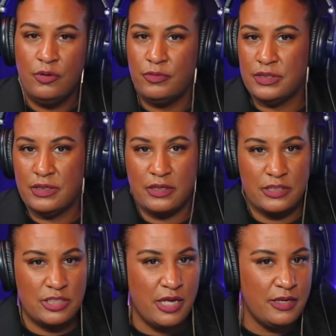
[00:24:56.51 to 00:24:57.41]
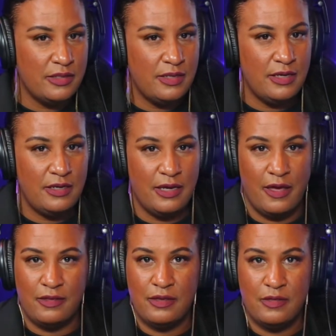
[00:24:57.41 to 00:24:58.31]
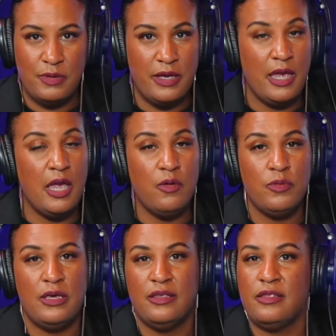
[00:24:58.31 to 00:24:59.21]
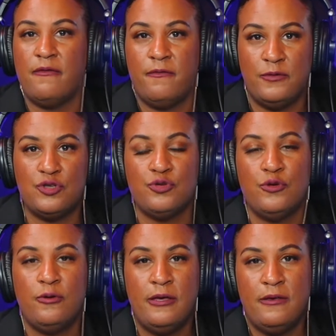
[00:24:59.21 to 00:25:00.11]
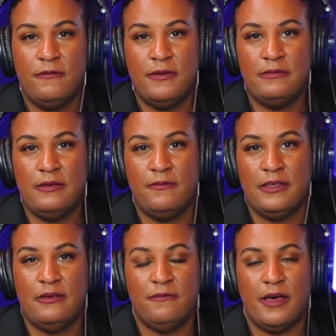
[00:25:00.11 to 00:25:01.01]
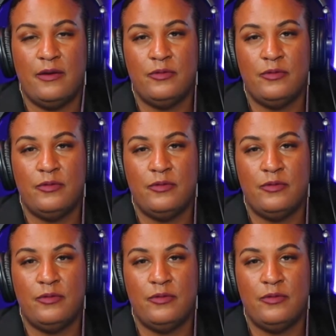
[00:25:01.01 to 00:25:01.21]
We talked to Jonathan. He has his opinion. It's a true 50-50 fight.